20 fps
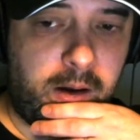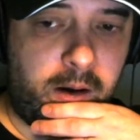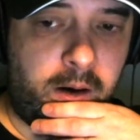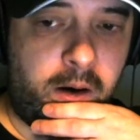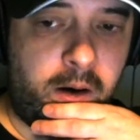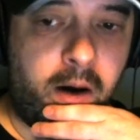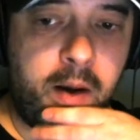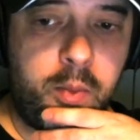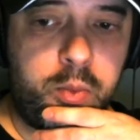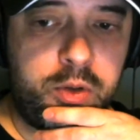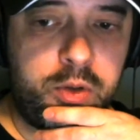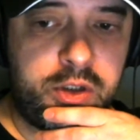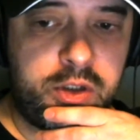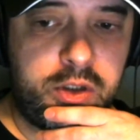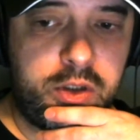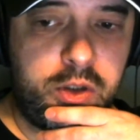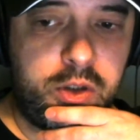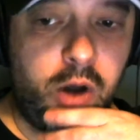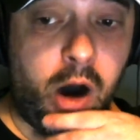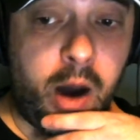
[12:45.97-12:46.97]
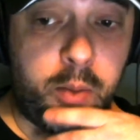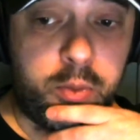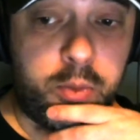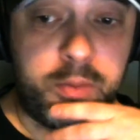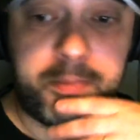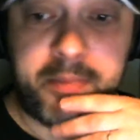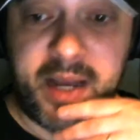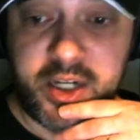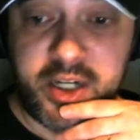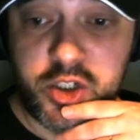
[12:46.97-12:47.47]
I would
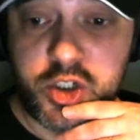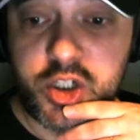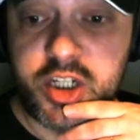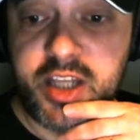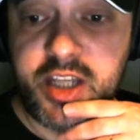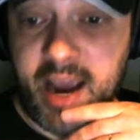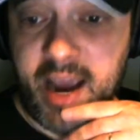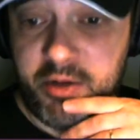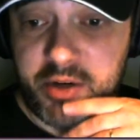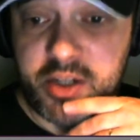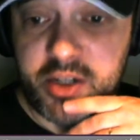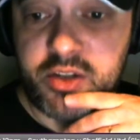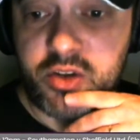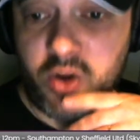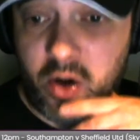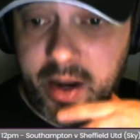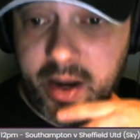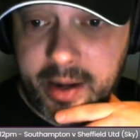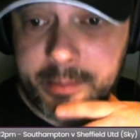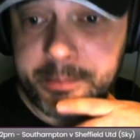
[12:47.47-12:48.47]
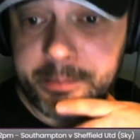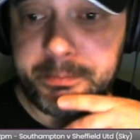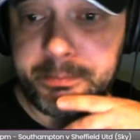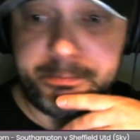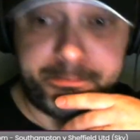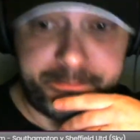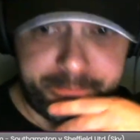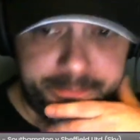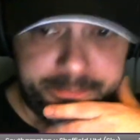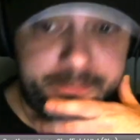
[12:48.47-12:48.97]
bench Eric Dyer,
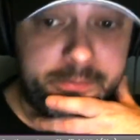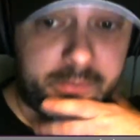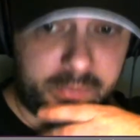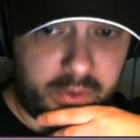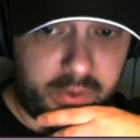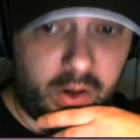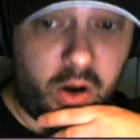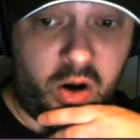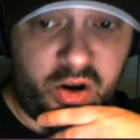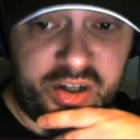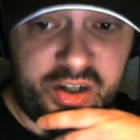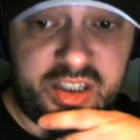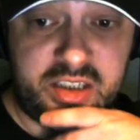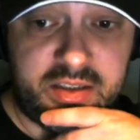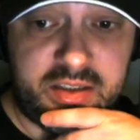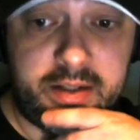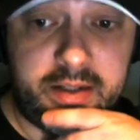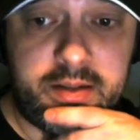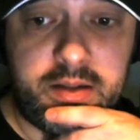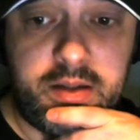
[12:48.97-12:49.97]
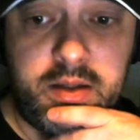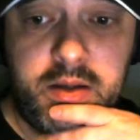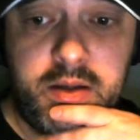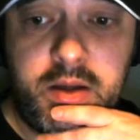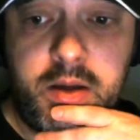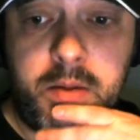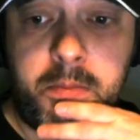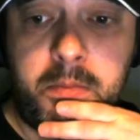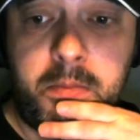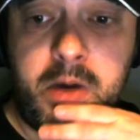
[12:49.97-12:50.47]
honestly.
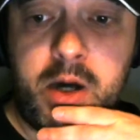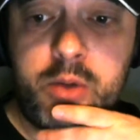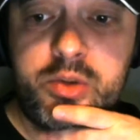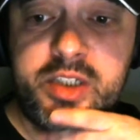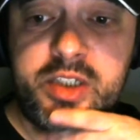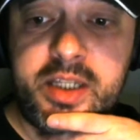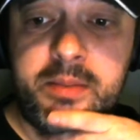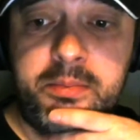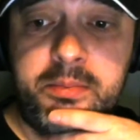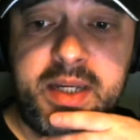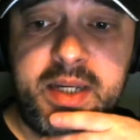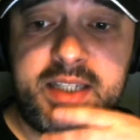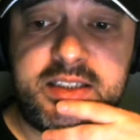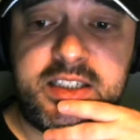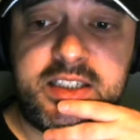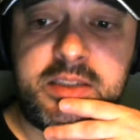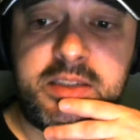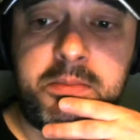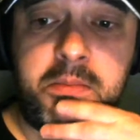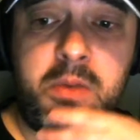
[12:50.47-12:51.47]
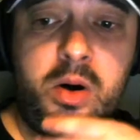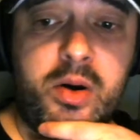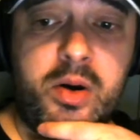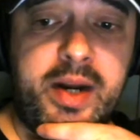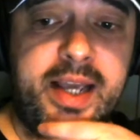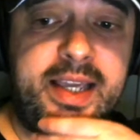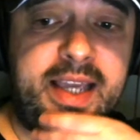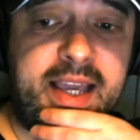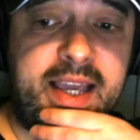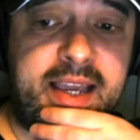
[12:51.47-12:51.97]
Miles Impet says
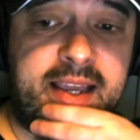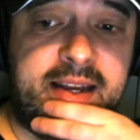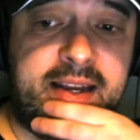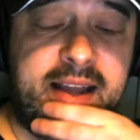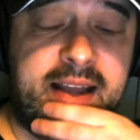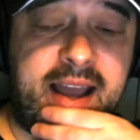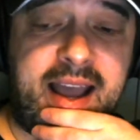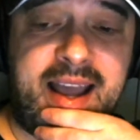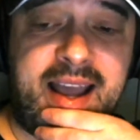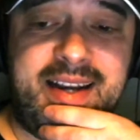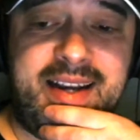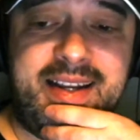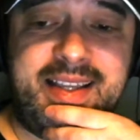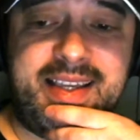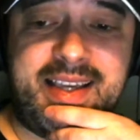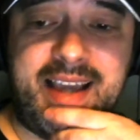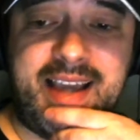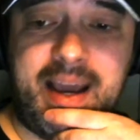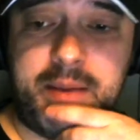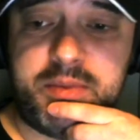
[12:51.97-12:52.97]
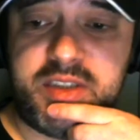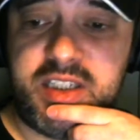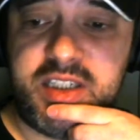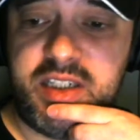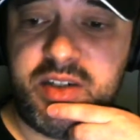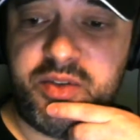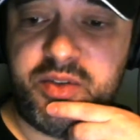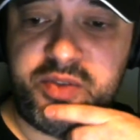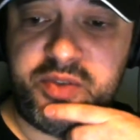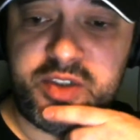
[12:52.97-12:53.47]
Mane in and
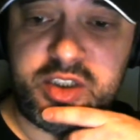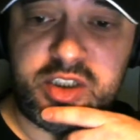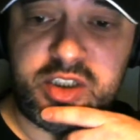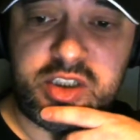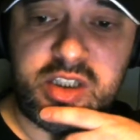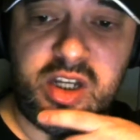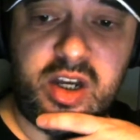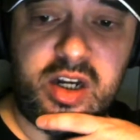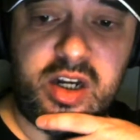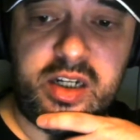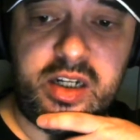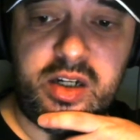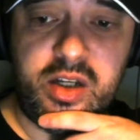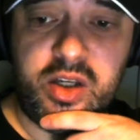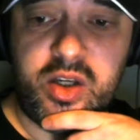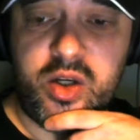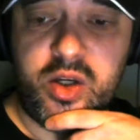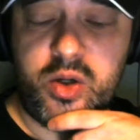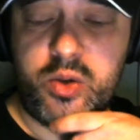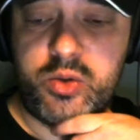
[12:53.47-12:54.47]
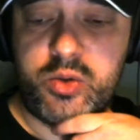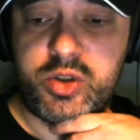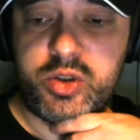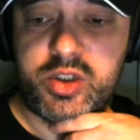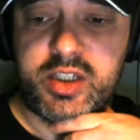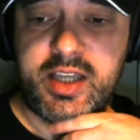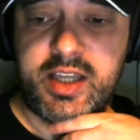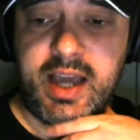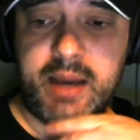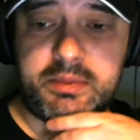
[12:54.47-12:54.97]
captain for Sterling, or
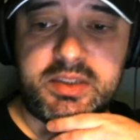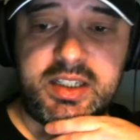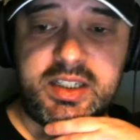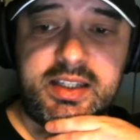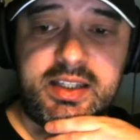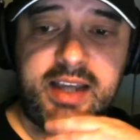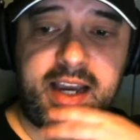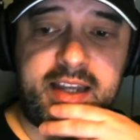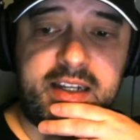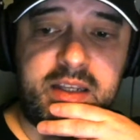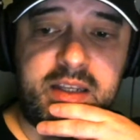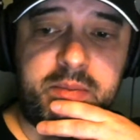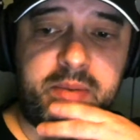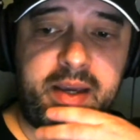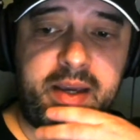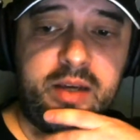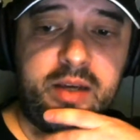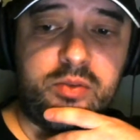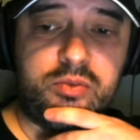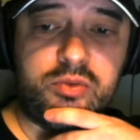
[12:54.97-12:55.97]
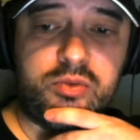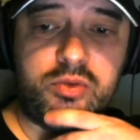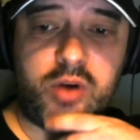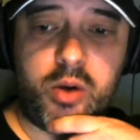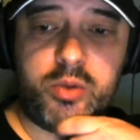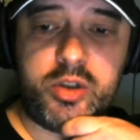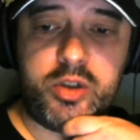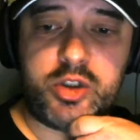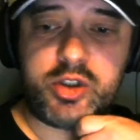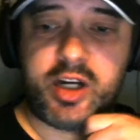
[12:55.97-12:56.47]
just captain KDB and
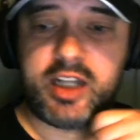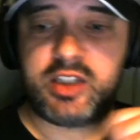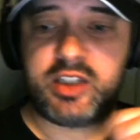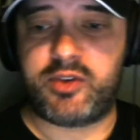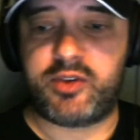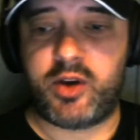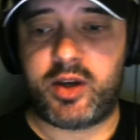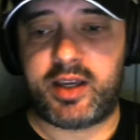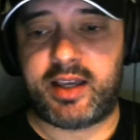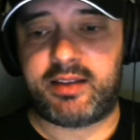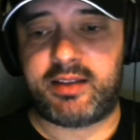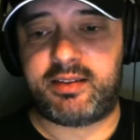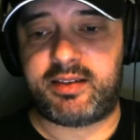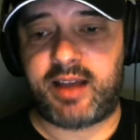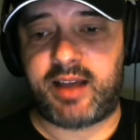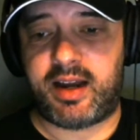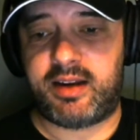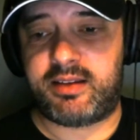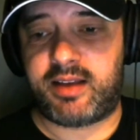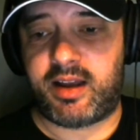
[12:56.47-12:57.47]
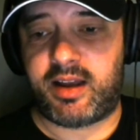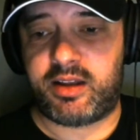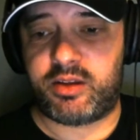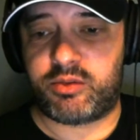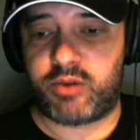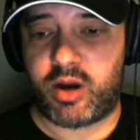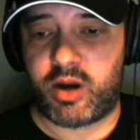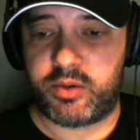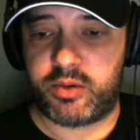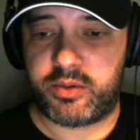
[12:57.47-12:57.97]
roll the transfer and get Salah down the
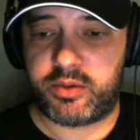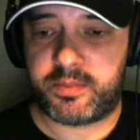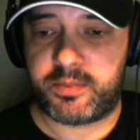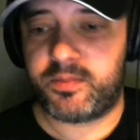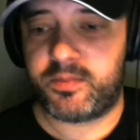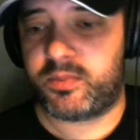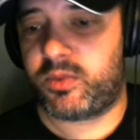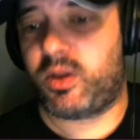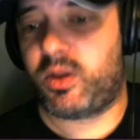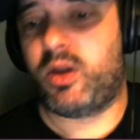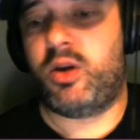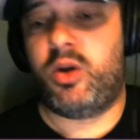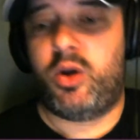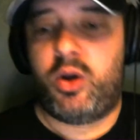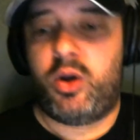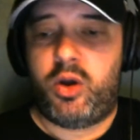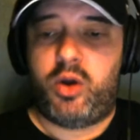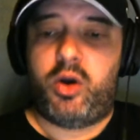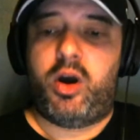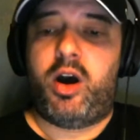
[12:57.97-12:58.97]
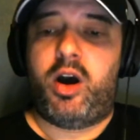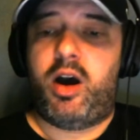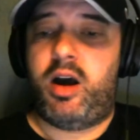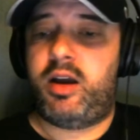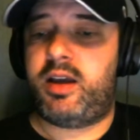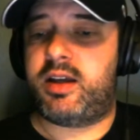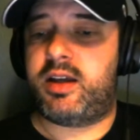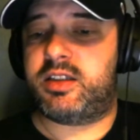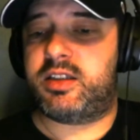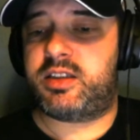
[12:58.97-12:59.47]
road.
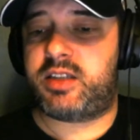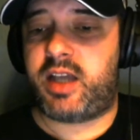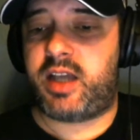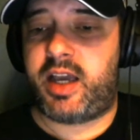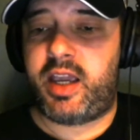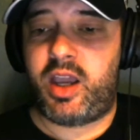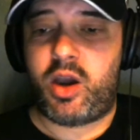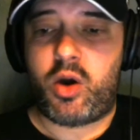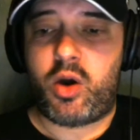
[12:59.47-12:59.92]
I'm going to say